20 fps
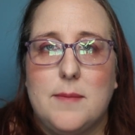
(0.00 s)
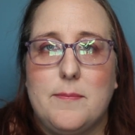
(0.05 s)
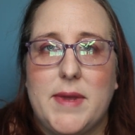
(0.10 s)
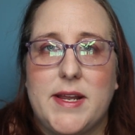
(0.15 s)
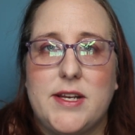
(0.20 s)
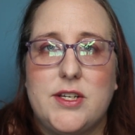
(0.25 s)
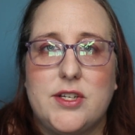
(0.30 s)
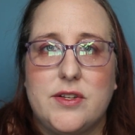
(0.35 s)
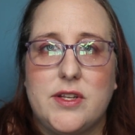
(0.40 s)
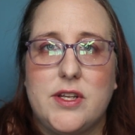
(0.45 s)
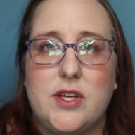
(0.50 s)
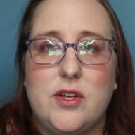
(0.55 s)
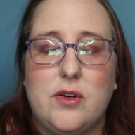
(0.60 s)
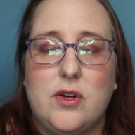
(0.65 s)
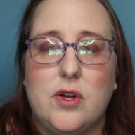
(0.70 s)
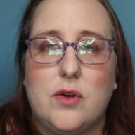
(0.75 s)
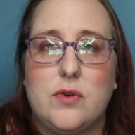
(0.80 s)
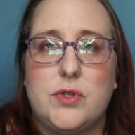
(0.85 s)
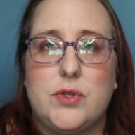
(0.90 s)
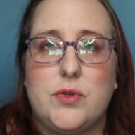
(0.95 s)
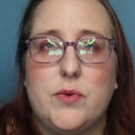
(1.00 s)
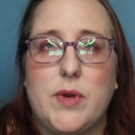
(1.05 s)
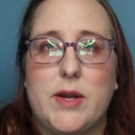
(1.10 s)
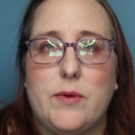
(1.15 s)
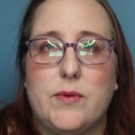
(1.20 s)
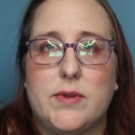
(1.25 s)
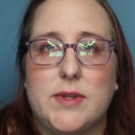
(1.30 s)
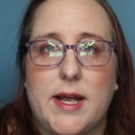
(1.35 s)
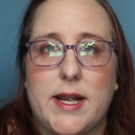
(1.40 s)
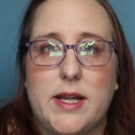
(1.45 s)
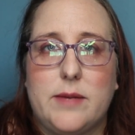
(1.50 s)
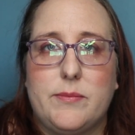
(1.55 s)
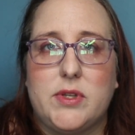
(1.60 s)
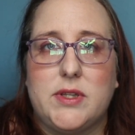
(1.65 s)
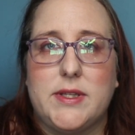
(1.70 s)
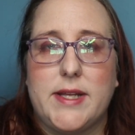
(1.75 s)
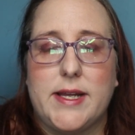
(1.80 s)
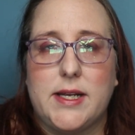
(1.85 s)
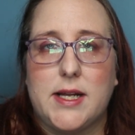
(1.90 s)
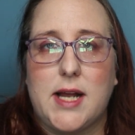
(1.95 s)
Make sure that you go to a
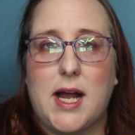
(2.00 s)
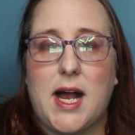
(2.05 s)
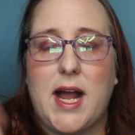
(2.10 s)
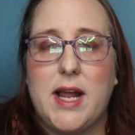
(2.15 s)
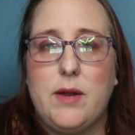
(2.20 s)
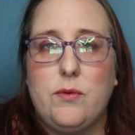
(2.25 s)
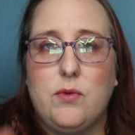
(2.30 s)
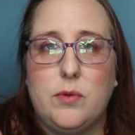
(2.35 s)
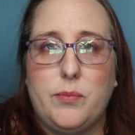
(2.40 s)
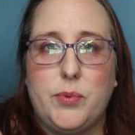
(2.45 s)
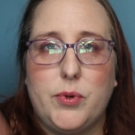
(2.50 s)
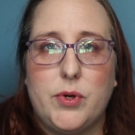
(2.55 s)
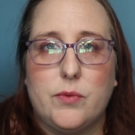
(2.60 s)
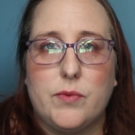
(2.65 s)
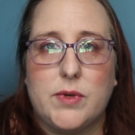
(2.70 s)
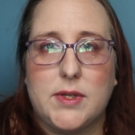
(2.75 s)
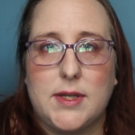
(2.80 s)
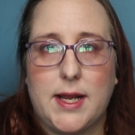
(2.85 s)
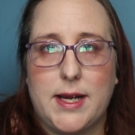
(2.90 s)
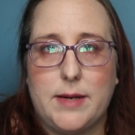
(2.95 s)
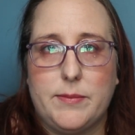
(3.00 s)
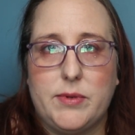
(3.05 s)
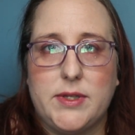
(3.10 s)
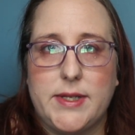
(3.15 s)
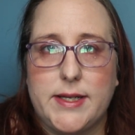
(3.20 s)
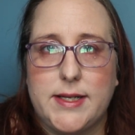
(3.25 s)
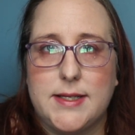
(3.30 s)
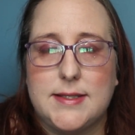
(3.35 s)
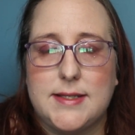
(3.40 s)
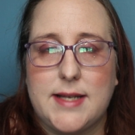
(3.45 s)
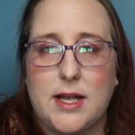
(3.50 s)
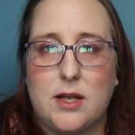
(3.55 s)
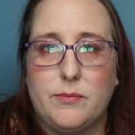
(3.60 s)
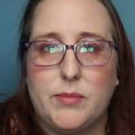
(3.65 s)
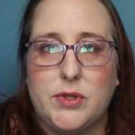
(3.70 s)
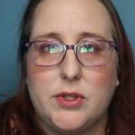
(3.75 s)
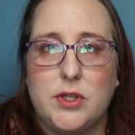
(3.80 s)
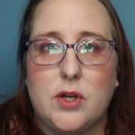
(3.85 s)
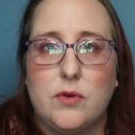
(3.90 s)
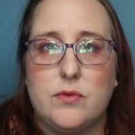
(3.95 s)
reliable link. I will put reliable links
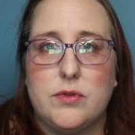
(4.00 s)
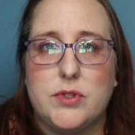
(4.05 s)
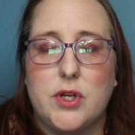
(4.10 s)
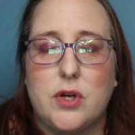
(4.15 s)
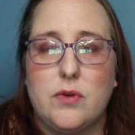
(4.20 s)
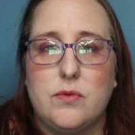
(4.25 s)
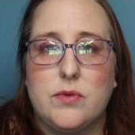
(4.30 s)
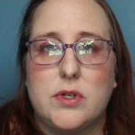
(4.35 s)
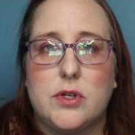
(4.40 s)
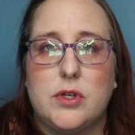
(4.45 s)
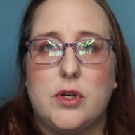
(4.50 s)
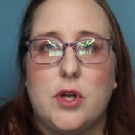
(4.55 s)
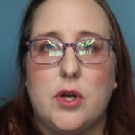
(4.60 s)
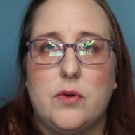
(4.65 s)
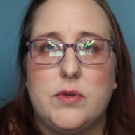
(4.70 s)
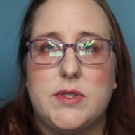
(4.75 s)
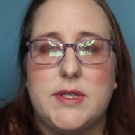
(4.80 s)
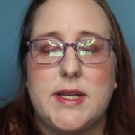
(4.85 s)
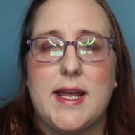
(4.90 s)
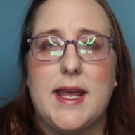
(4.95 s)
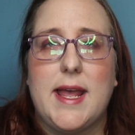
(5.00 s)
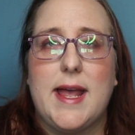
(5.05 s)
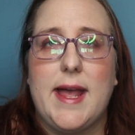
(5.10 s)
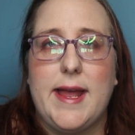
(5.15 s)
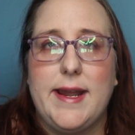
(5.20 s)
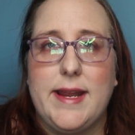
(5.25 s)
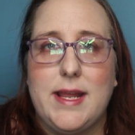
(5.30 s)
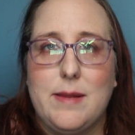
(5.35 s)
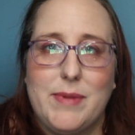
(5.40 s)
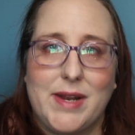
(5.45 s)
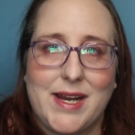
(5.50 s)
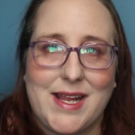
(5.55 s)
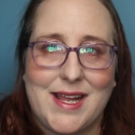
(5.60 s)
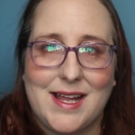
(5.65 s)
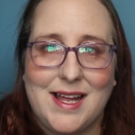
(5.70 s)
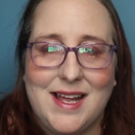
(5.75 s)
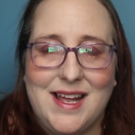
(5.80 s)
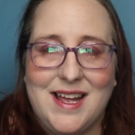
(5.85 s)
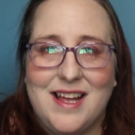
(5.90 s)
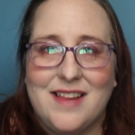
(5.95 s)
down below. Don't go to
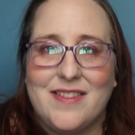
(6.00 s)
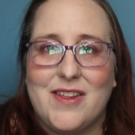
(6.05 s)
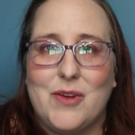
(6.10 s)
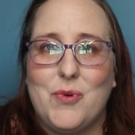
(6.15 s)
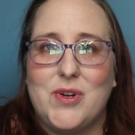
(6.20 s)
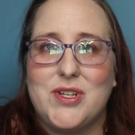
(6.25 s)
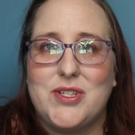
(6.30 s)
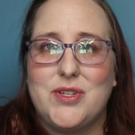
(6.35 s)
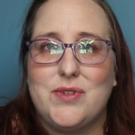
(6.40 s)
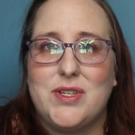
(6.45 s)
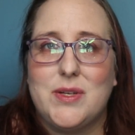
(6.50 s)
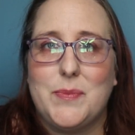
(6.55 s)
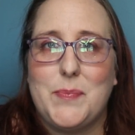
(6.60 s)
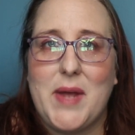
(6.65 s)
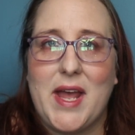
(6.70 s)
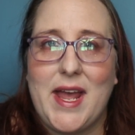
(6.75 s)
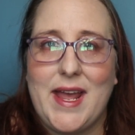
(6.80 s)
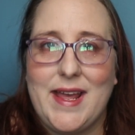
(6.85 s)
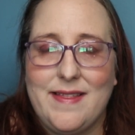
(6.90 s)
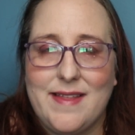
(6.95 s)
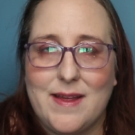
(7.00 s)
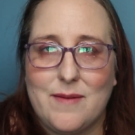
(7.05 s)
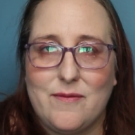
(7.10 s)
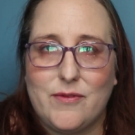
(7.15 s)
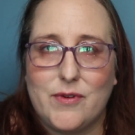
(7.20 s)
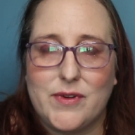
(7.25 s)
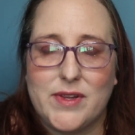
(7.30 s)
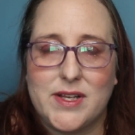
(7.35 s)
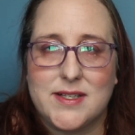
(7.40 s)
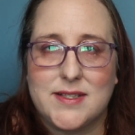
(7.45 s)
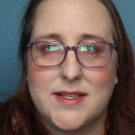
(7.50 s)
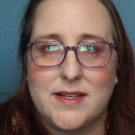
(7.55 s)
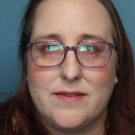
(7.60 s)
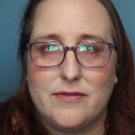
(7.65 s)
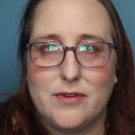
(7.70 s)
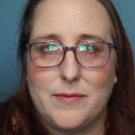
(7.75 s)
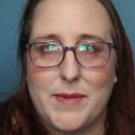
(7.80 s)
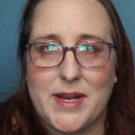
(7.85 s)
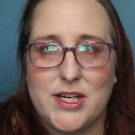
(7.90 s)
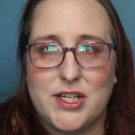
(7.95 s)
anybody that wants you to pay them for this
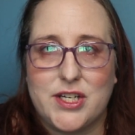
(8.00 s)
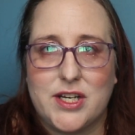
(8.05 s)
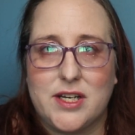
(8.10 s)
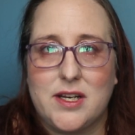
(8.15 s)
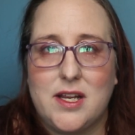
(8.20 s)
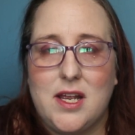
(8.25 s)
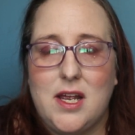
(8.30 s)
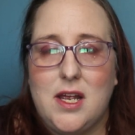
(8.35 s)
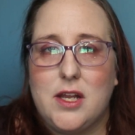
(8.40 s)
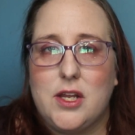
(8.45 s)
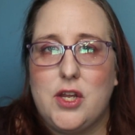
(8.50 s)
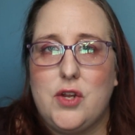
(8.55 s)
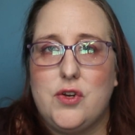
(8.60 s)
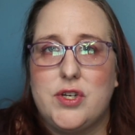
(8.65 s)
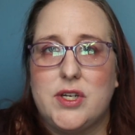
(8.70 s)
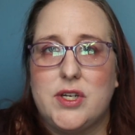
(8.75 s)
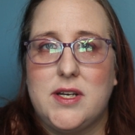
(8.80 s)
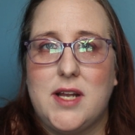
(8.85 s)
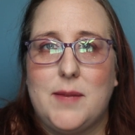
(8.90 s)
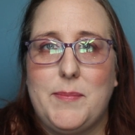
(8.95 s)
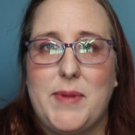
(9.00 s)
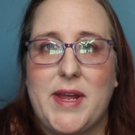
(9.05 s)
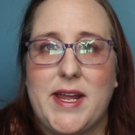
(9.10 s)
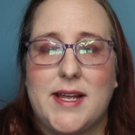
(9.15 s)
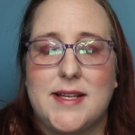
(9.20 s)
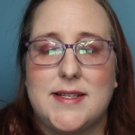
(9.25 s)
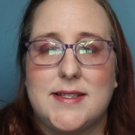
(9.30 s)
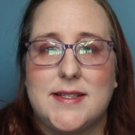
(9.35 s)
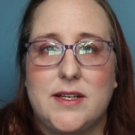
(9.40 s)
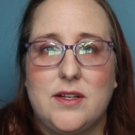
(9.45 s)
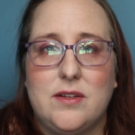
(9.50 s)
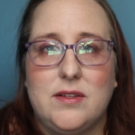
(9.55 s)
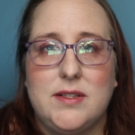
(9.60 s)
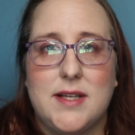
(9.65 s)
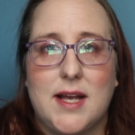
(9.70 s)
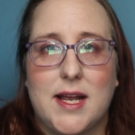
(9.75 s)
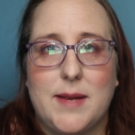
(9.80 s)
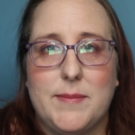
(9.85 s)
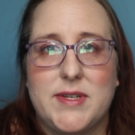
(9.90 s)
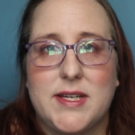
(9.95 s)
information. You not pay a single
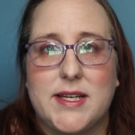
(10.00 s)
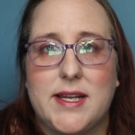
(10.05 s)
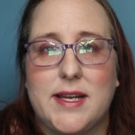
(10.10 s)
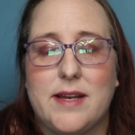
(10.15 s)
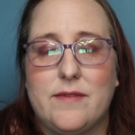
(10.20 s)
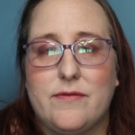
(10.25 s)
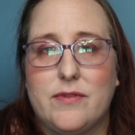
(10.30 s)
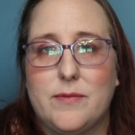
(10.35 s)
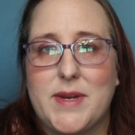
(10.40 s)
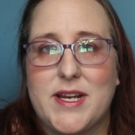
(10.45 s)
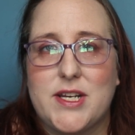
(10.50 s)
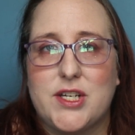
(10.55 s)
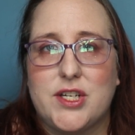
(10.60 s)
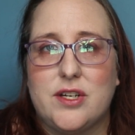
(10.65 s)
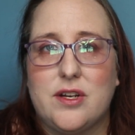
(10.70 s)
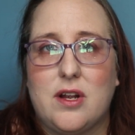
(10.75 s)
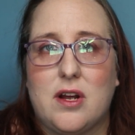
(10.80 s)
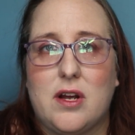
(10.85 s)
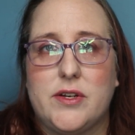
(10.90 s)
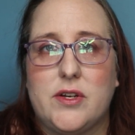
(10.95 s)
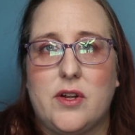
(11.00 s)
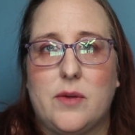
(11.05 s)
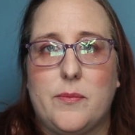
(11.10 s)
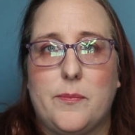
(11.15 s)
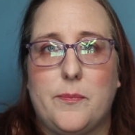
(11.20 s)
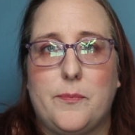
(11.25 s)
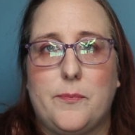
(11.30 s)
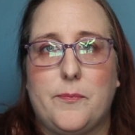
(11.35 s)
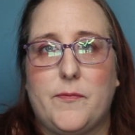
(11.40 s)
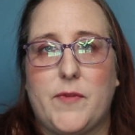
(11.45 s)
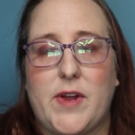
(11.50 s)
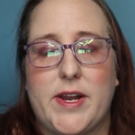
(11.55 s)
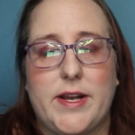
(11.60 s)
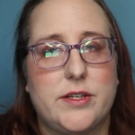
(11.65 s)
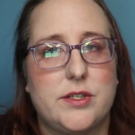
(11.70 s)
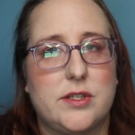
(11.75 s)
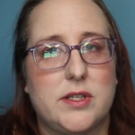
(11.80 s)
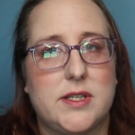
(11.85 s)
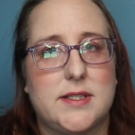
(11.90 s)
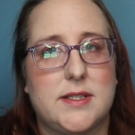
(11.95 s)
dime to get information on
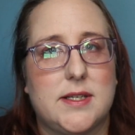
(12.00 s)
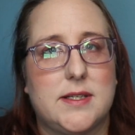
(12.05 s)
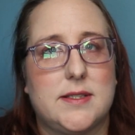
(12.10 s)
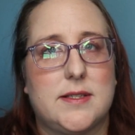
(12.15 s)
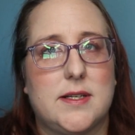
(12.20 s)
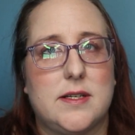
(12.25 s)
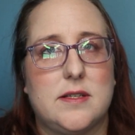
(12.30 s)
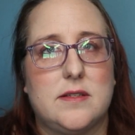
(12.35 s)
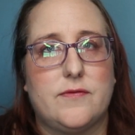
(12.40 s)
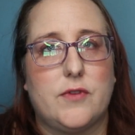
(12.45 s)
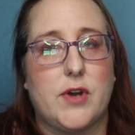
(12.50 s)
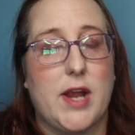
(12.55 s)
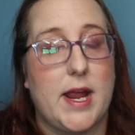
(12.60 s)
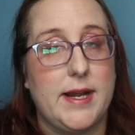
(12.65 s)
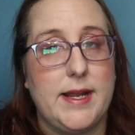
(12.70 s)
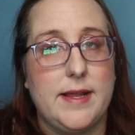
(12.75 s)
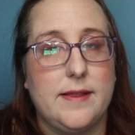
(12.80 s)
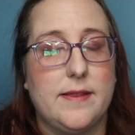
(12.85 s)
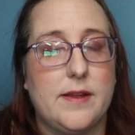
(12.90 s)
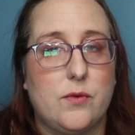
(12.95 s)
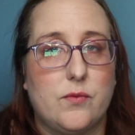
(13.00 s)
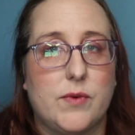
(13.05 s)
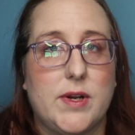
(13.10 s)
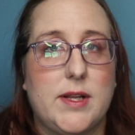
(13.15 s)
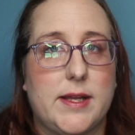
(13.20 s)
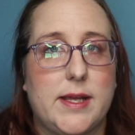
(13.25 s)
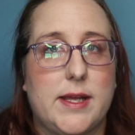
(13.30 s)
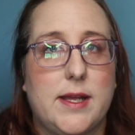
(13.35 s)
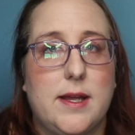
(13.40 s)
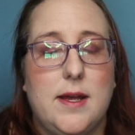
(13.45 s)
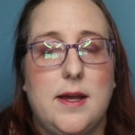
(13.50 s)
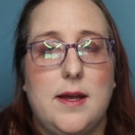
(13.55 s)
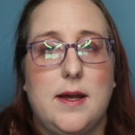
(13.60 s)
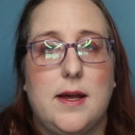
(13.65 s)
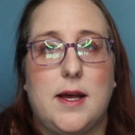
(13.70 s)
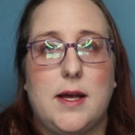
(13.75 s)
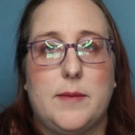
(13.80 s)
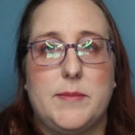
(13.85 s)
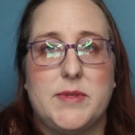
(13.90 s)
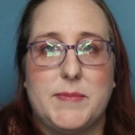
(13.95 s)
financial assistance for anything really,
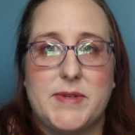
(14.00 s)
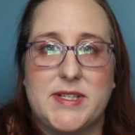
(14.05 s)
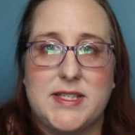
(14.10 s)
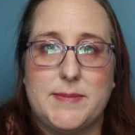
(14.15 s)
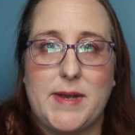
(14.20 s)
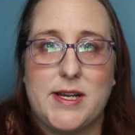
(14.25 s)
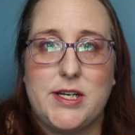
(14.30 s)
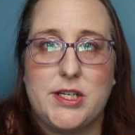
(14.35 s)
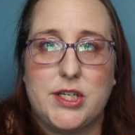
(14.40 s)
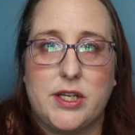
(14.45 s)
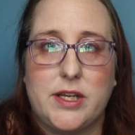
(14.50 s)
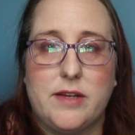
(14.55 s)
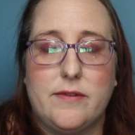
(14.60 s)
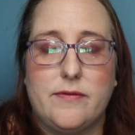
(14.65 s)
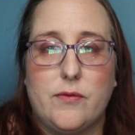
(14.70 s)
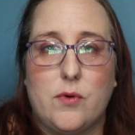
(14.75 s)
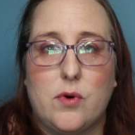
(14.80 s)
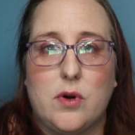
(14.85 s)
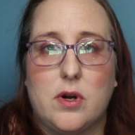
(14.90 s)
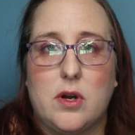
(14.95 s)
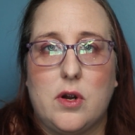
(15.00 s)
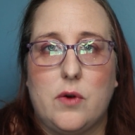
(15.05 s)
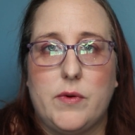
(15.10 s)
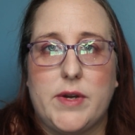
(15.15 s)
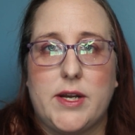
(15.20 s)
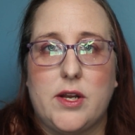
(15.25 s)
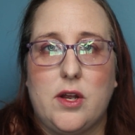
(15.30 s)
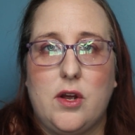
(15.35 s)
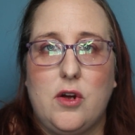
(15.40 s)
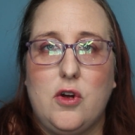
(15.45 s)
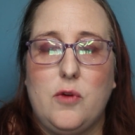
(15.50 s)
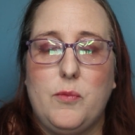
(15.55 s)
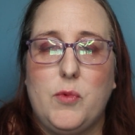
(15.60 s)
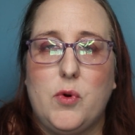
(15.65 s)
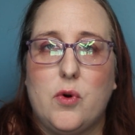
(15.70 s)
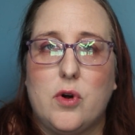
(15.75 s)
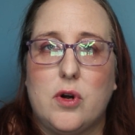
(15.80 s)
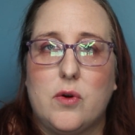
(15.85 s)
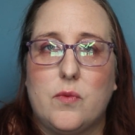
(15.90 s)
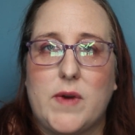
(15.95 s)
especially for owning a home
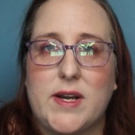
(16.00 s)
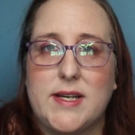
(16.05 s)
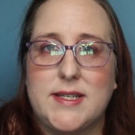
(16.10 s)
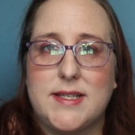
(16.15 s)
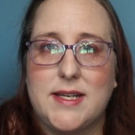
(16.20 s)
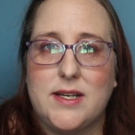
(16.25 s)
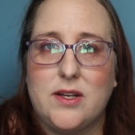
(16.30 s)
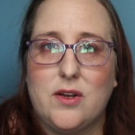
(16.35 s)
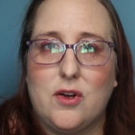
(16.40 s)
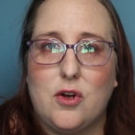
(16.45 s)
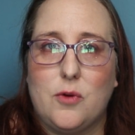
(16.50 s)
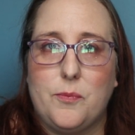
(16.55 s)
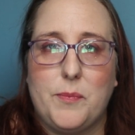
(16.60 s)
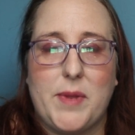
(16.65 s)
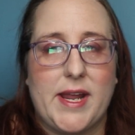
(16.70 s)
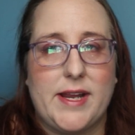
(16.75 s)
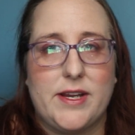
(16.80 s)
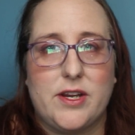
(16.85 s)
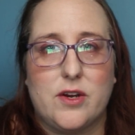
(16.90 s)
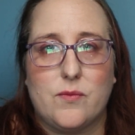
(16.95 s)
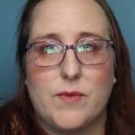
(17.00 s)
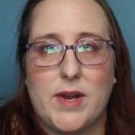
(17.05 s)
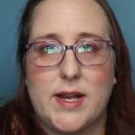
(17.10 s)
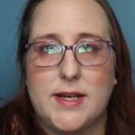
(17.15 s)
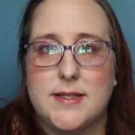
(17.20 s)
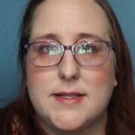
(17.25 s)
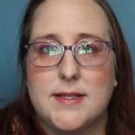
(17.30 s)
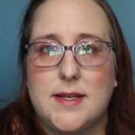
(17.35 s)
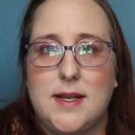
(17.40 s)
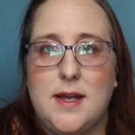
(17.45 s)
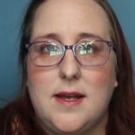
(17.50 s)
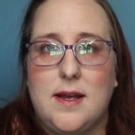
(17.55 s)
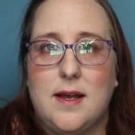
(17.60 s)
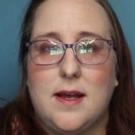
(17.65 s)
or renting a home, paying your rent.